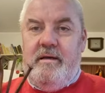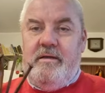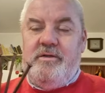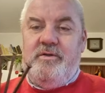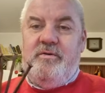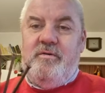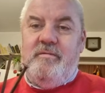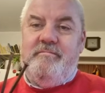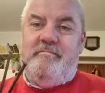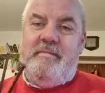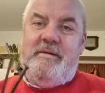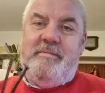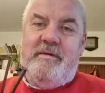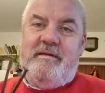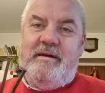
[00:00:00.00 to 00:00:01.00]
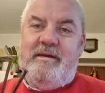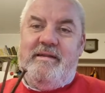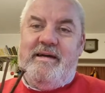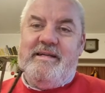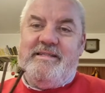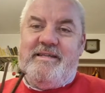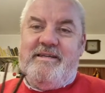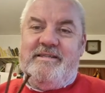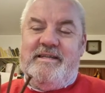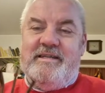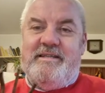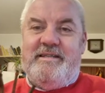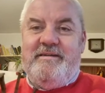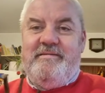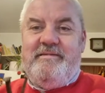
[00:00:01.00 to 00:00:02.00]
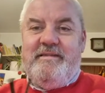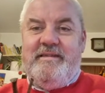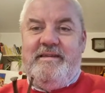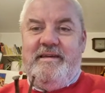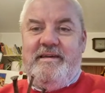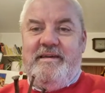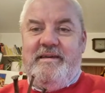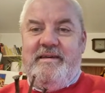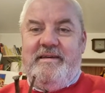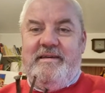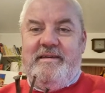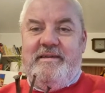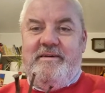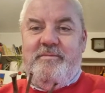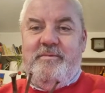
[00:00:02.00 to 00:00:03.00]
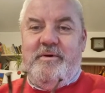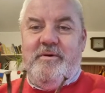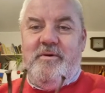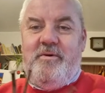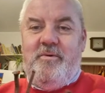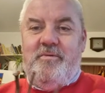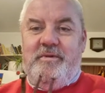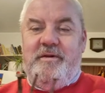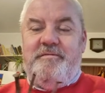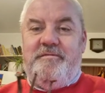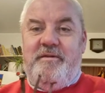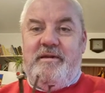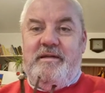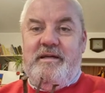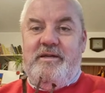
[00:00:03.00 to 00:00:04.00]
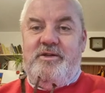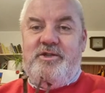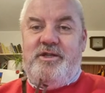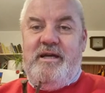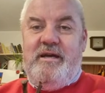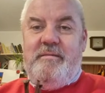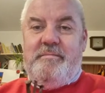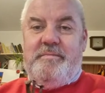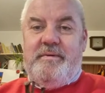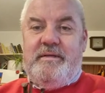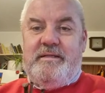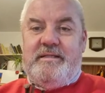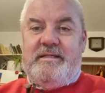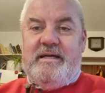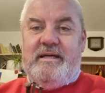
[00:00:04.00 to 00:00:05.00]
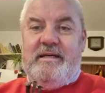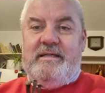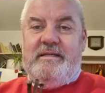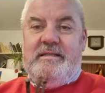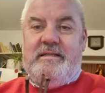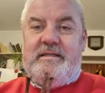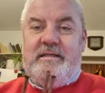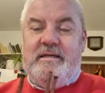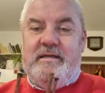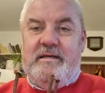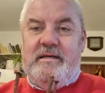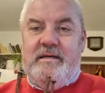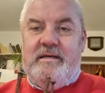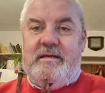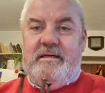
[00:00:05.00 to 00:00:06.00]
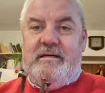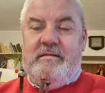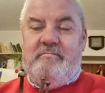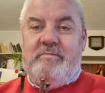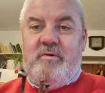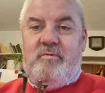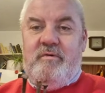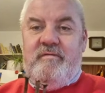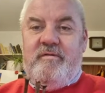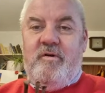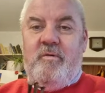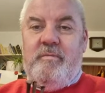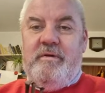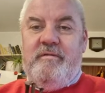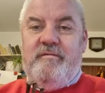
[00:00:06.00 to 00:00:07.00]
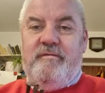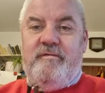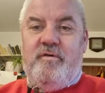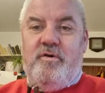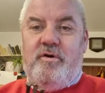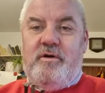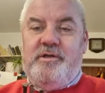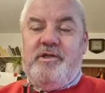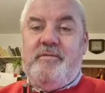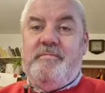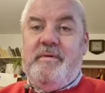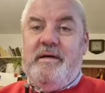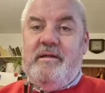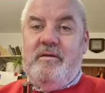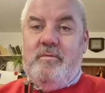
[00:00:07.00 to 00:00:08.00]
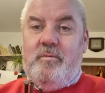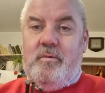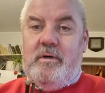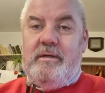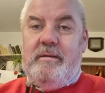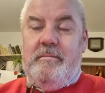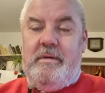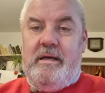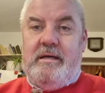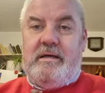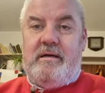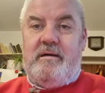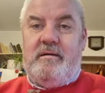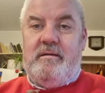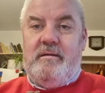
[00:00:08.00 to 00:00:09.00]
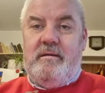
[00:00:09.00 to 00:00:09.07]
Do you know, it made me think that's us, isn't it? We're all different in shape and size, but we've all been forged by the one maker.